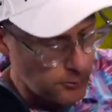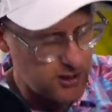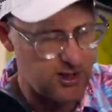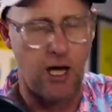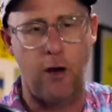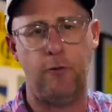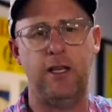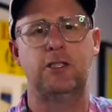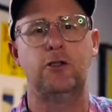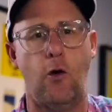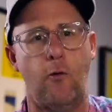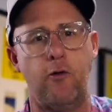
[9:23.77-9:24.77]
stuff, it's
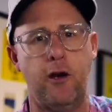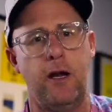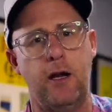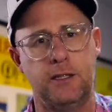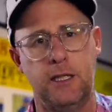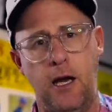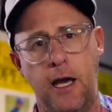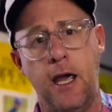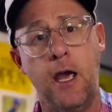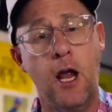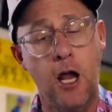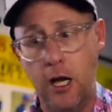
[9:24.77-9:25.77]
not very nice lie.
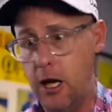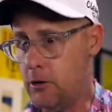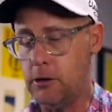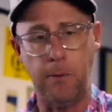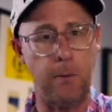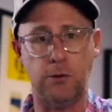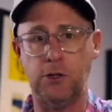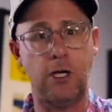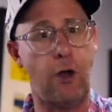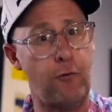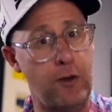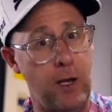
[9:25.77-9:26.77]
Loads of people just go
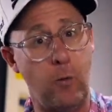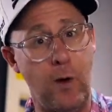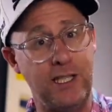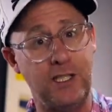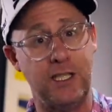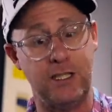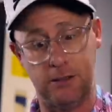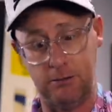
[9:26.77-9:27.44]
for their wedges